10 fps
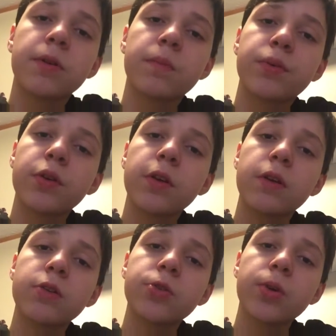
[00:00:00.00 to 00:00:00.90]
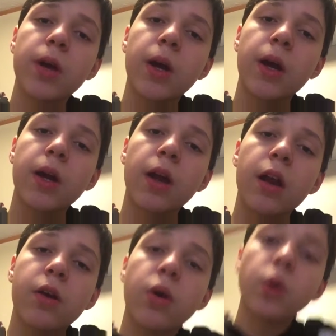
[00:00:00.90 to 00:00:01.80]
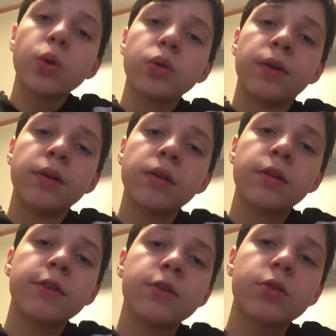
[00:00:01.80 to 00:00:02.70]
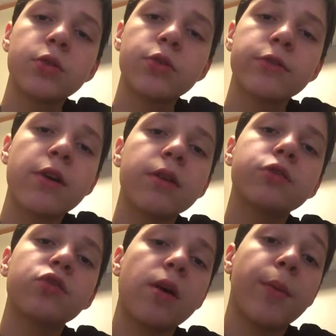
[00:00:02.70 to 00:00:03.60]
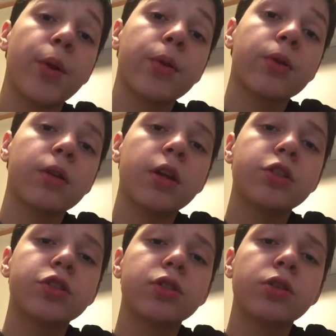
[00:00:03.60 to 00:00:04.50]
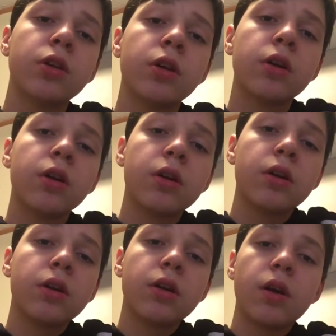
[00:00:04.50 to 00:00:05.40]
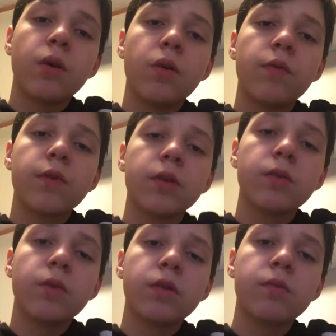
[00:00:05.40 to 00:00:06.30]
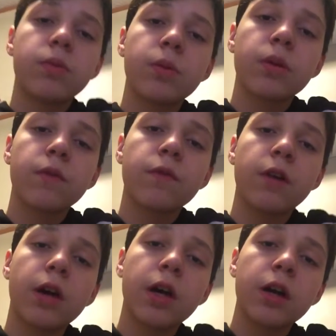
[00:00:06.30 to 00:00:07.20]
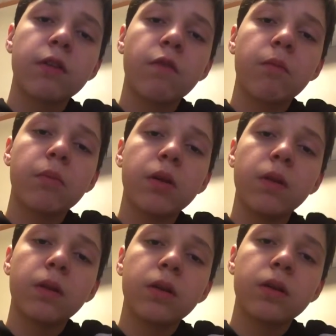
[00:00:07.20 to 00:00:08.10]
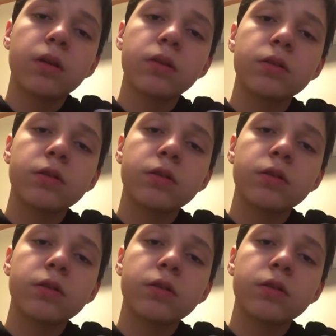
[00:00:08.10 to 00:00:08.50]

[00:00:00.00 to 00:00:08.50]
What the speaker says: pretty sure I got a cold. Drama alert nation. Now over 1.5 million